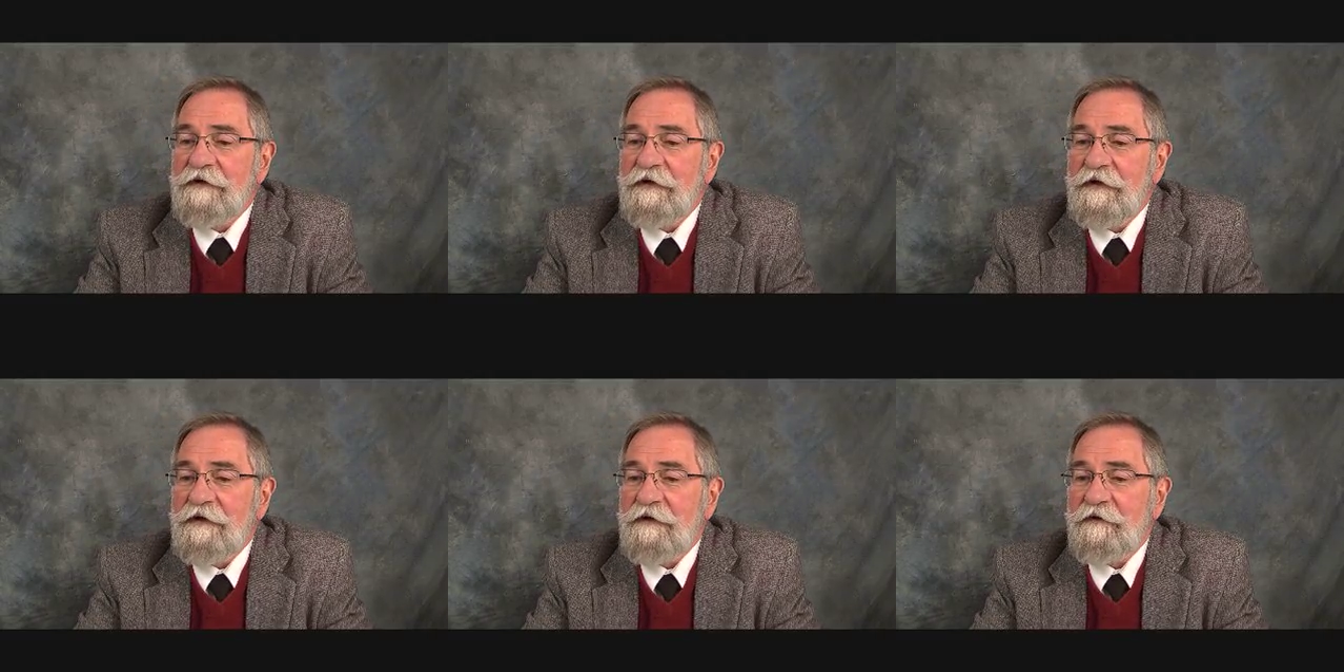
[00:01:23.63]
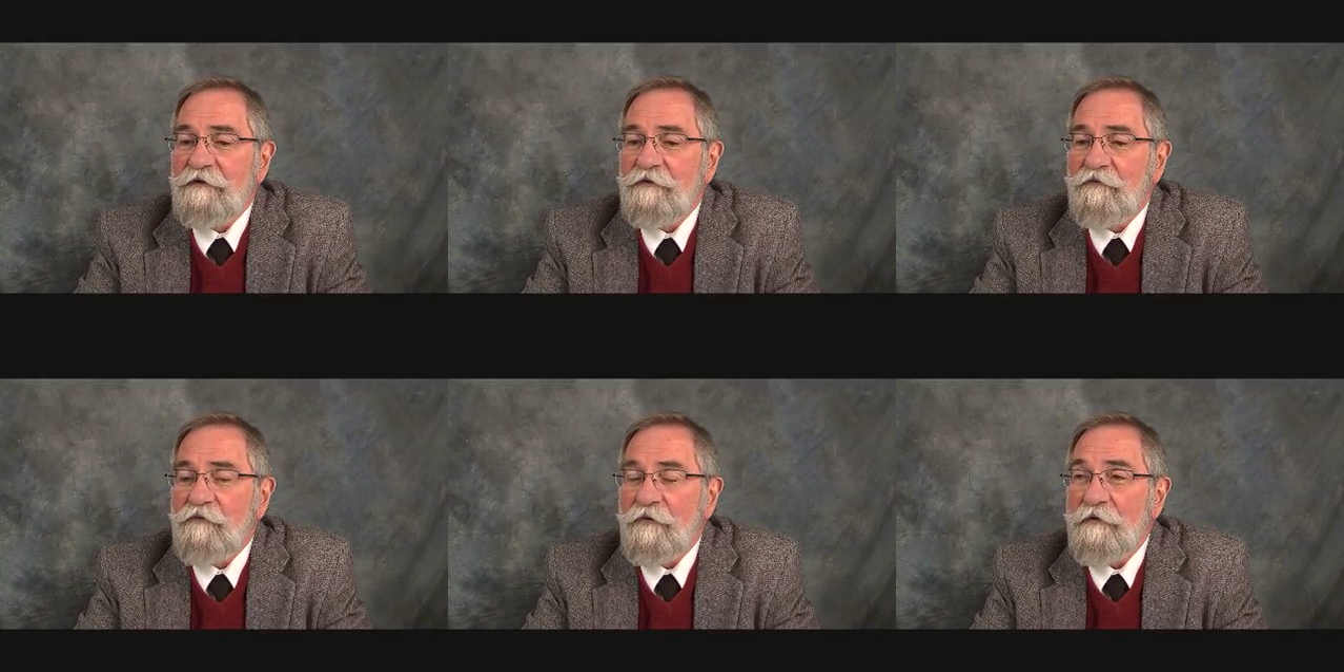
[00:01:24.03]
uh,
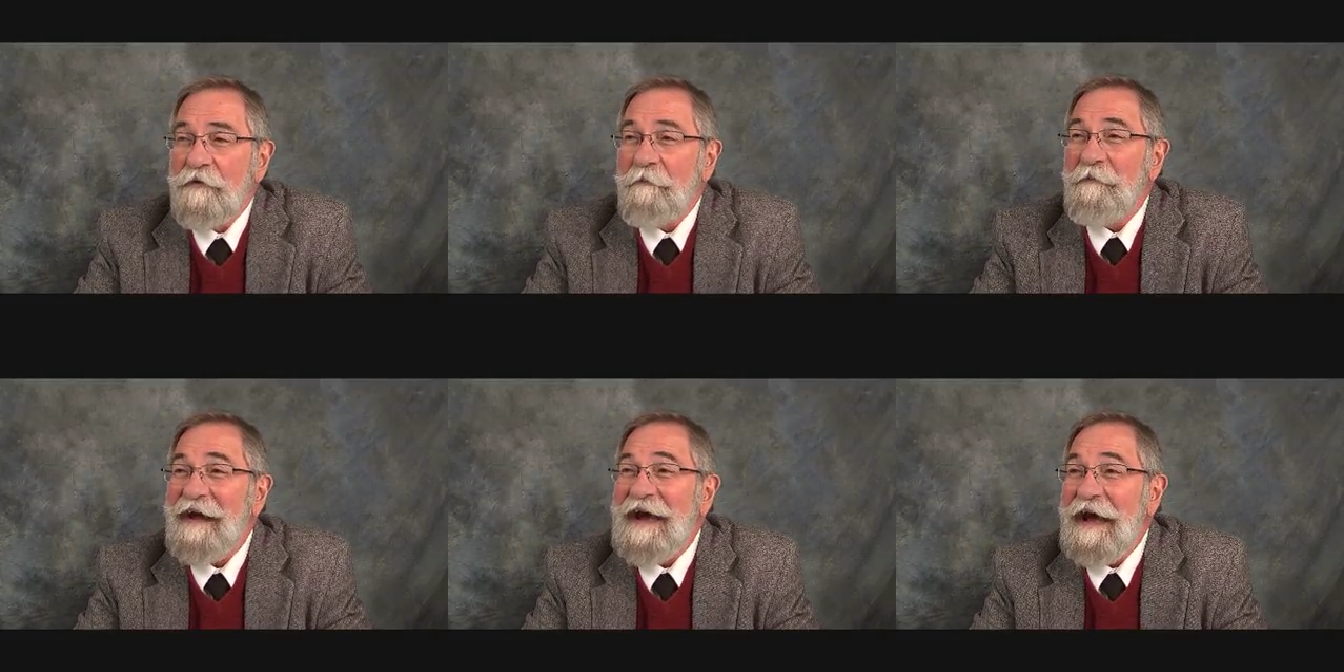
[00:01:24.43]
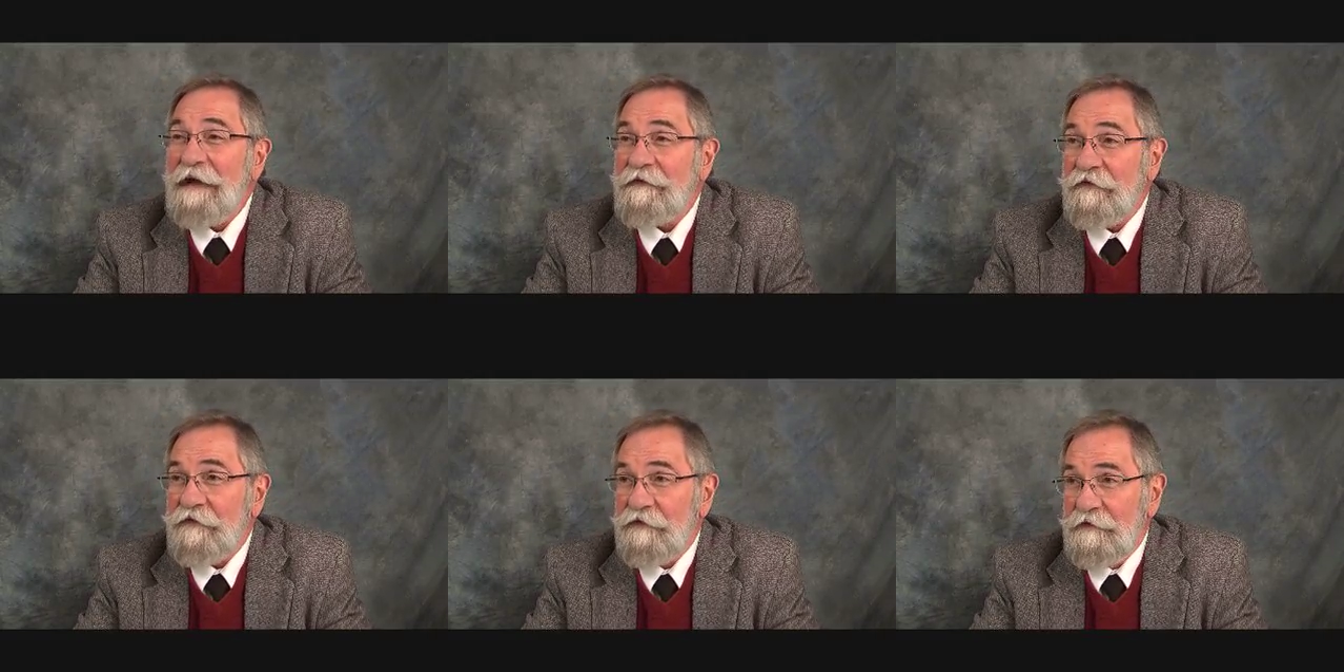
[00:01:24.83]
were the
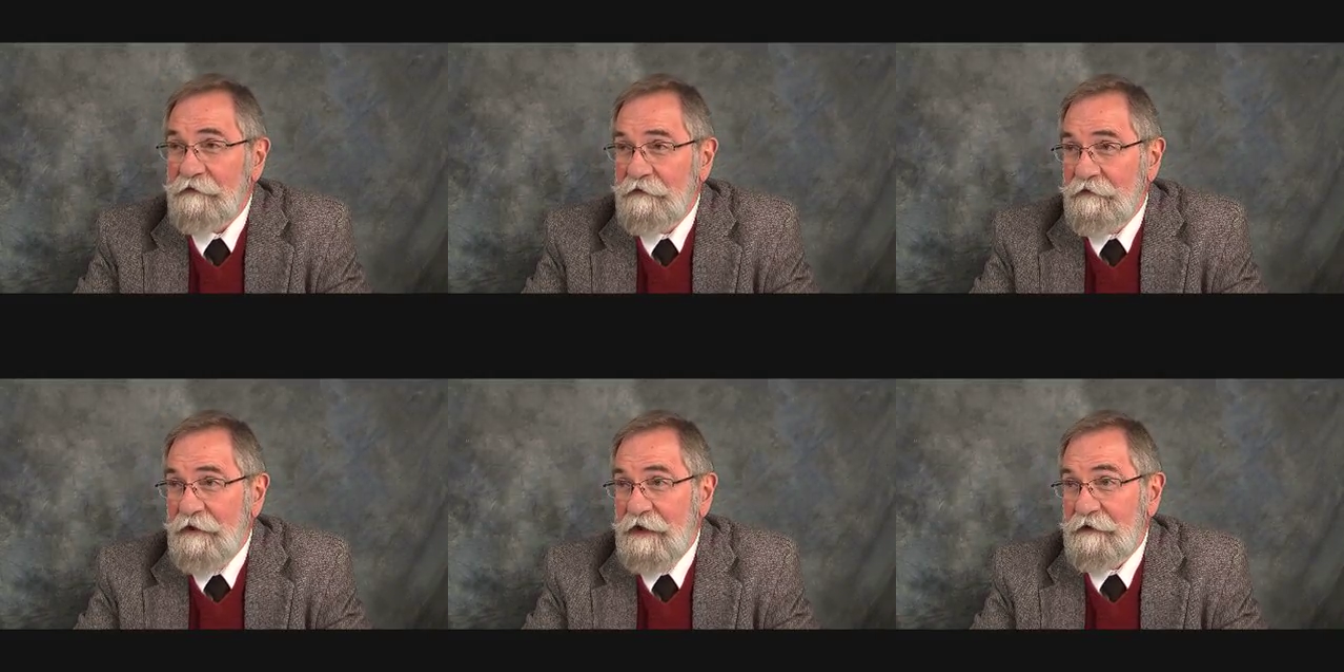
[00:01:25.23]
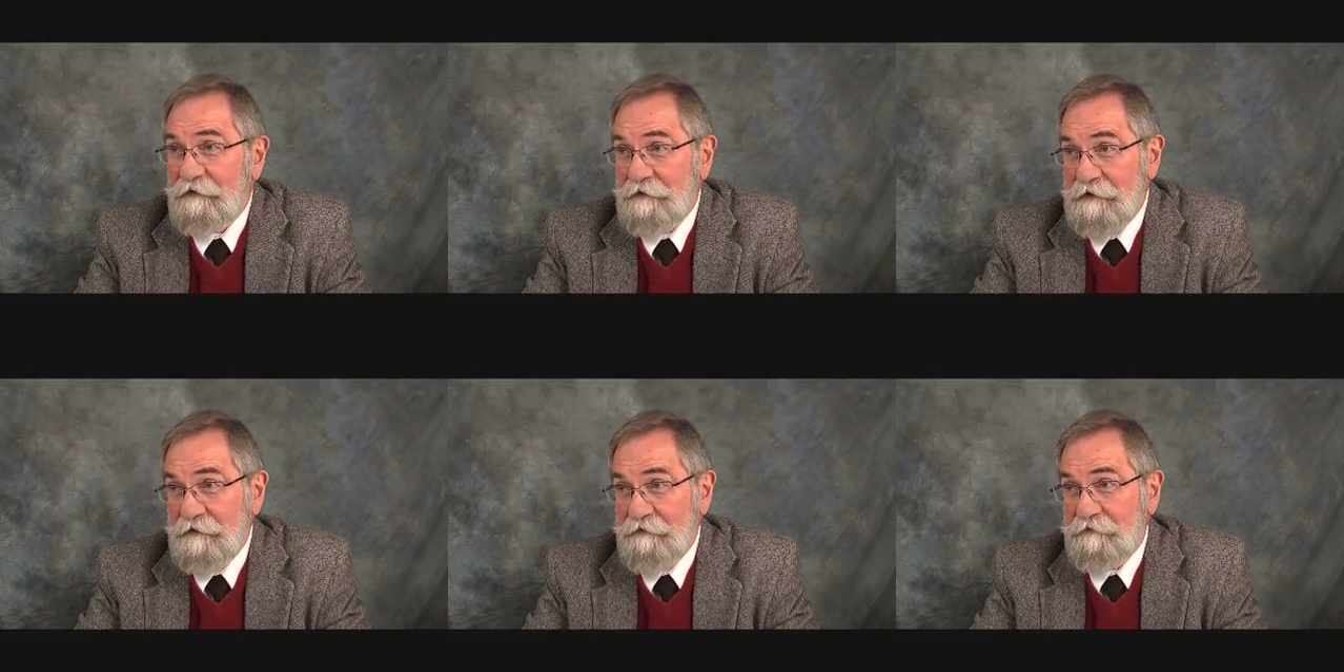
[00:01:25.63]
bats that
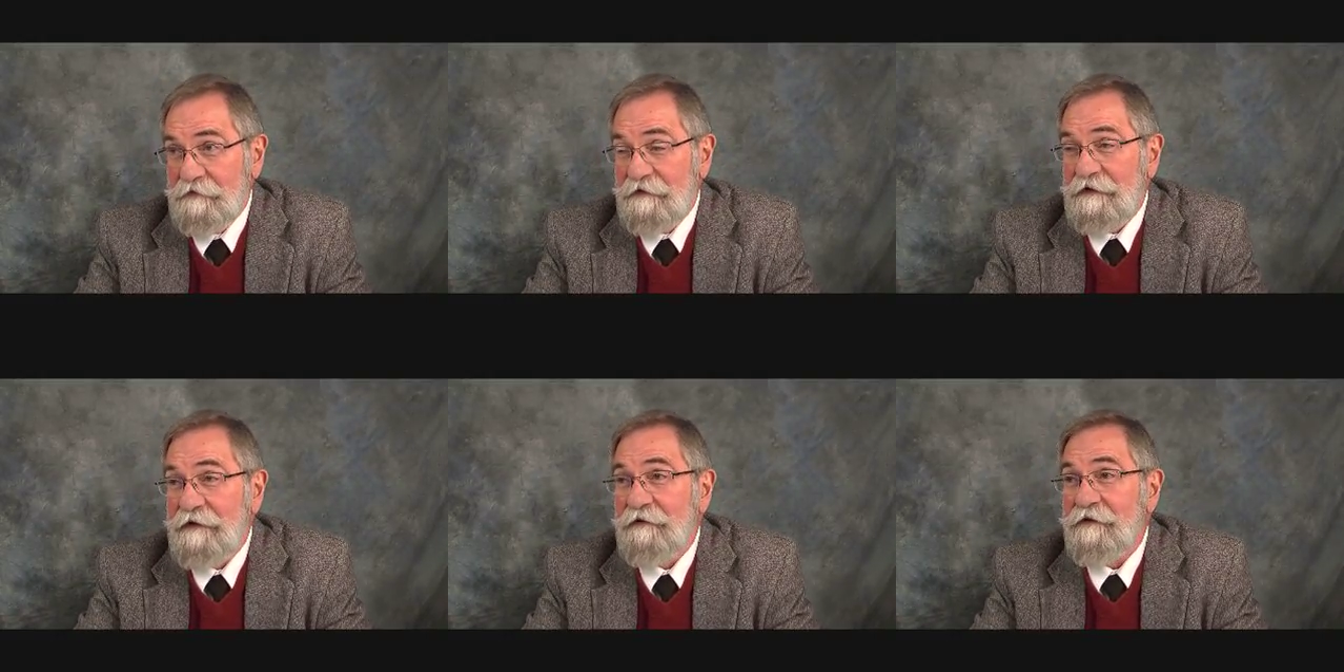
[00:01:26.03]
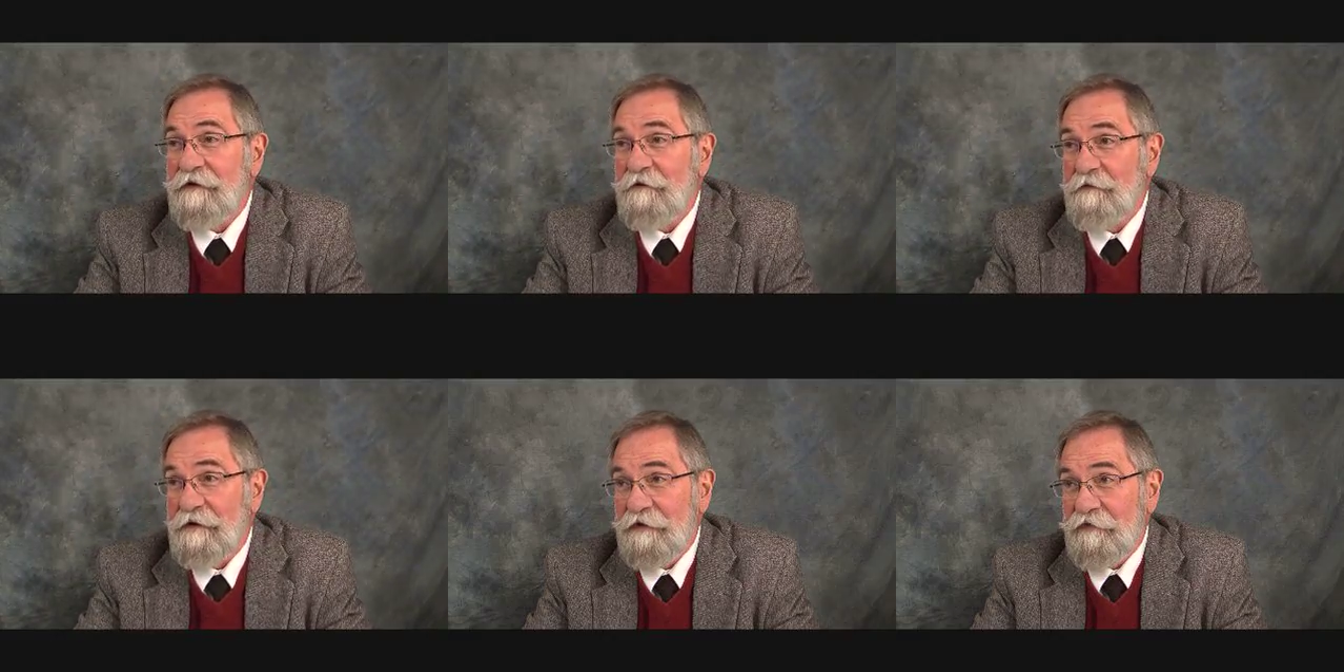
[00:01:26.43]
lived in the
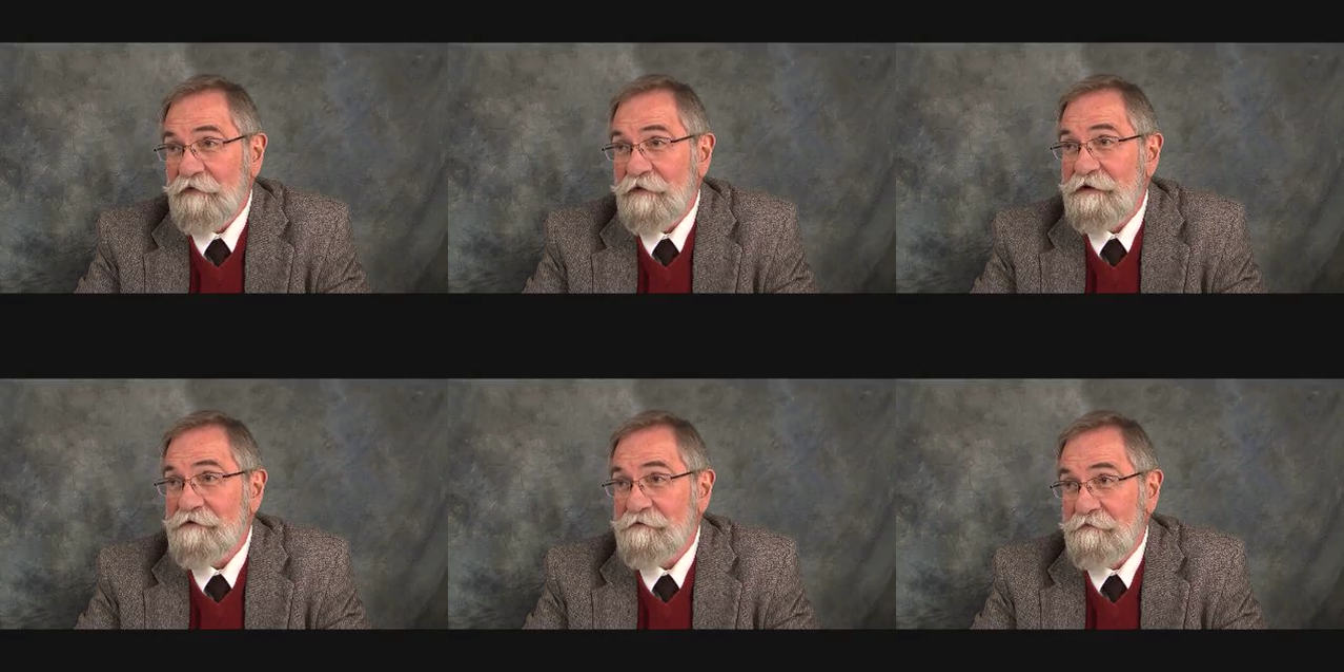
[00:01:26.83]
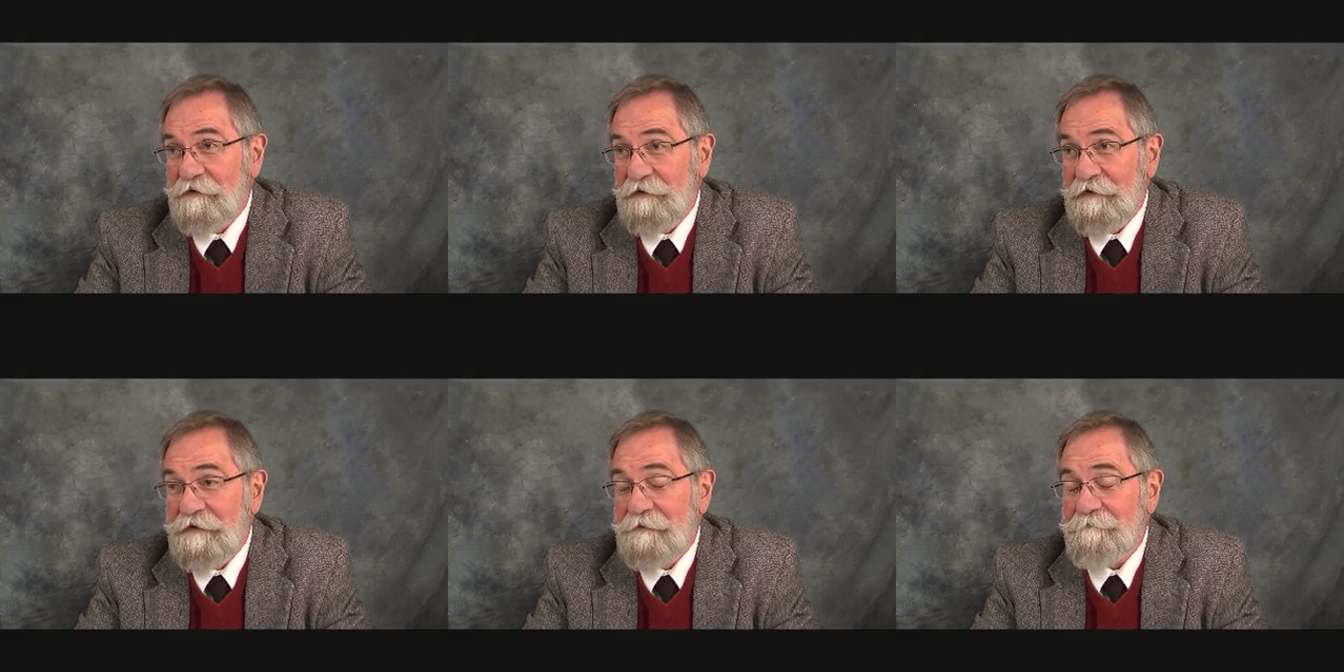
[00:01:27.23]
administration
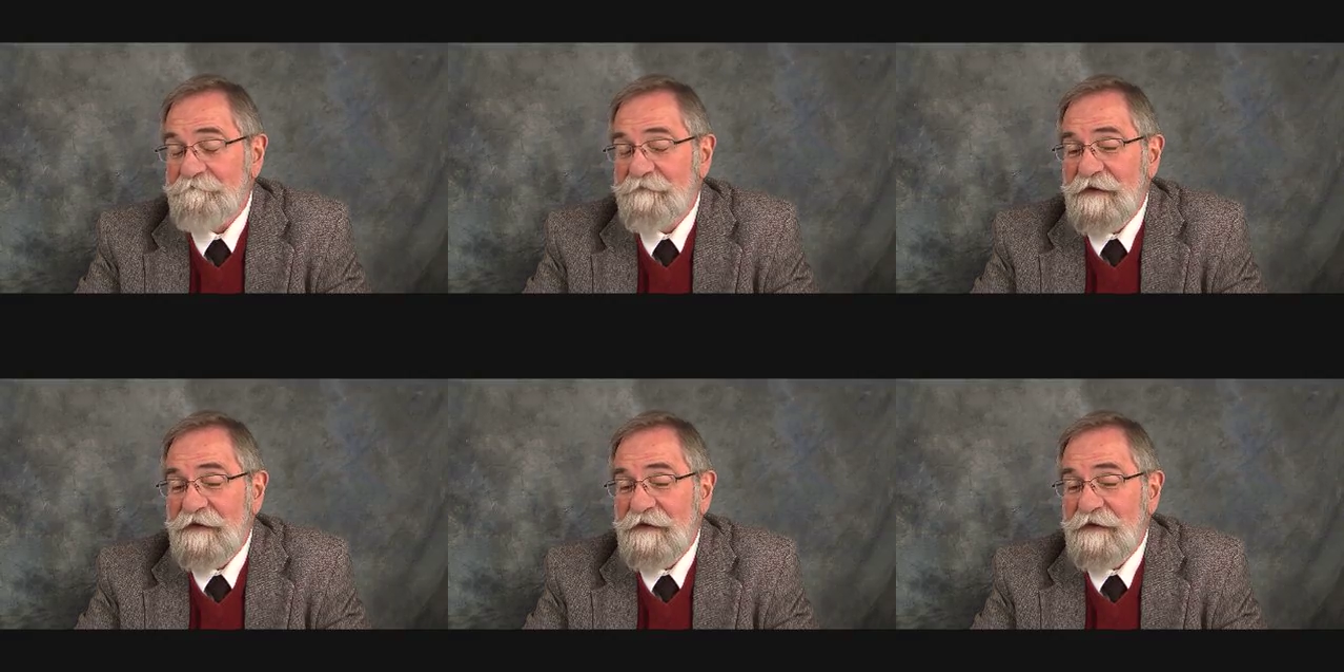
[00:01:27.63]
building.